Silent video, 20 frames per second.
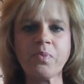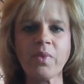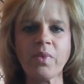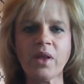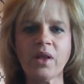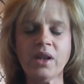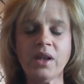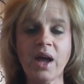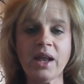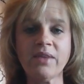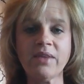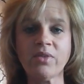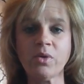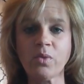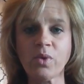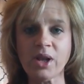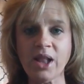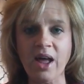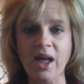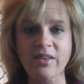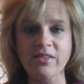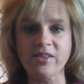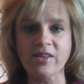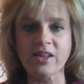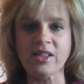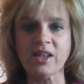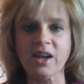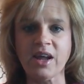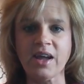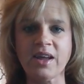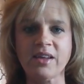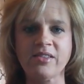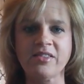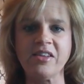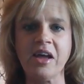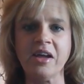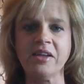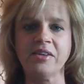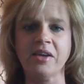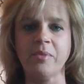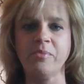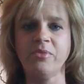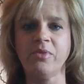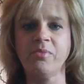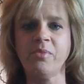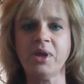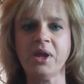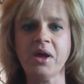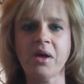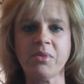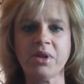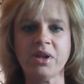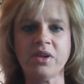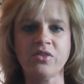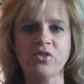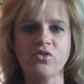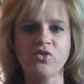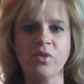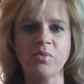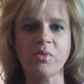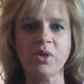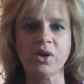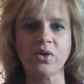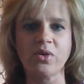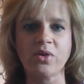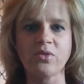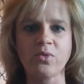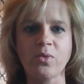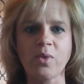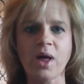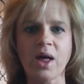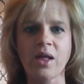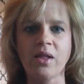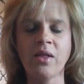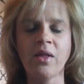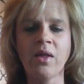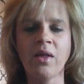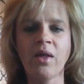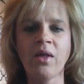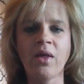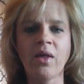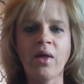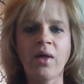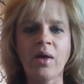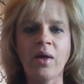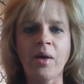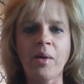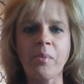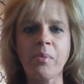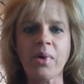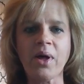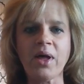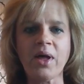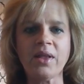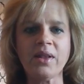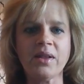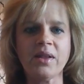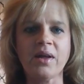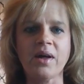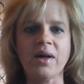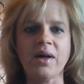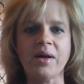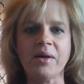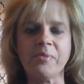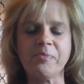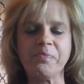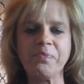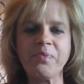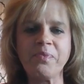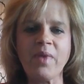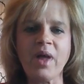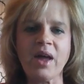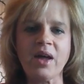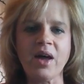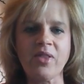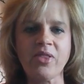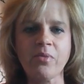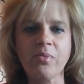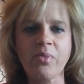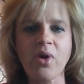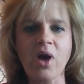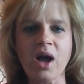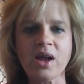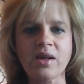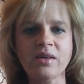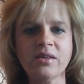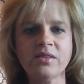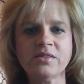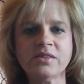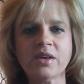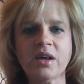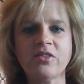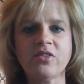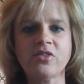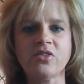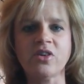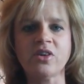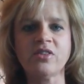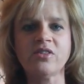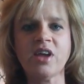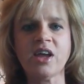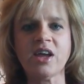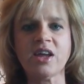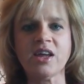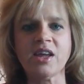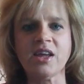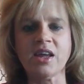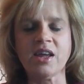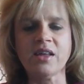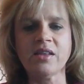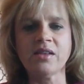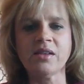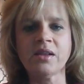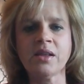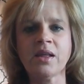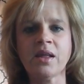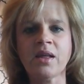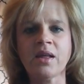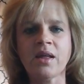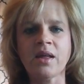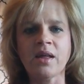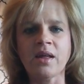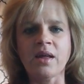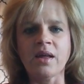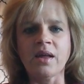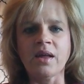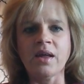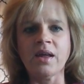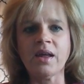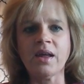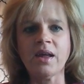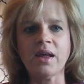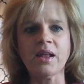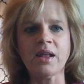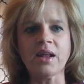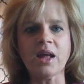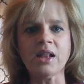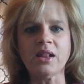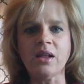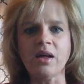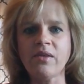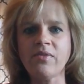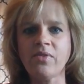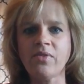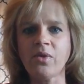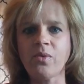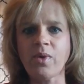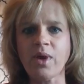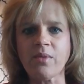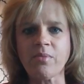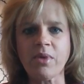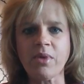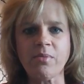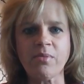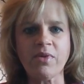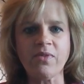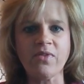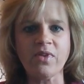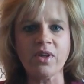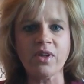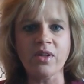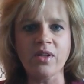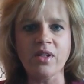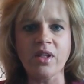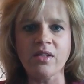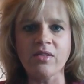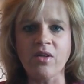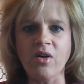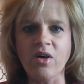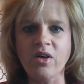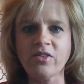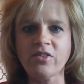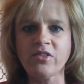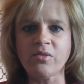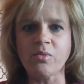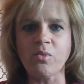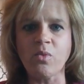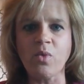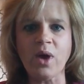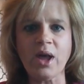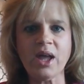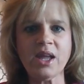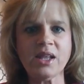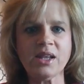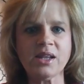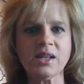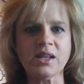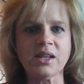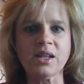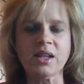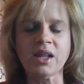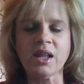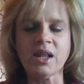not even realizing that I had signed up to become a distributor as well. But I got the product. I started taking it, and I loved the way it made me feel. I lost some weight, and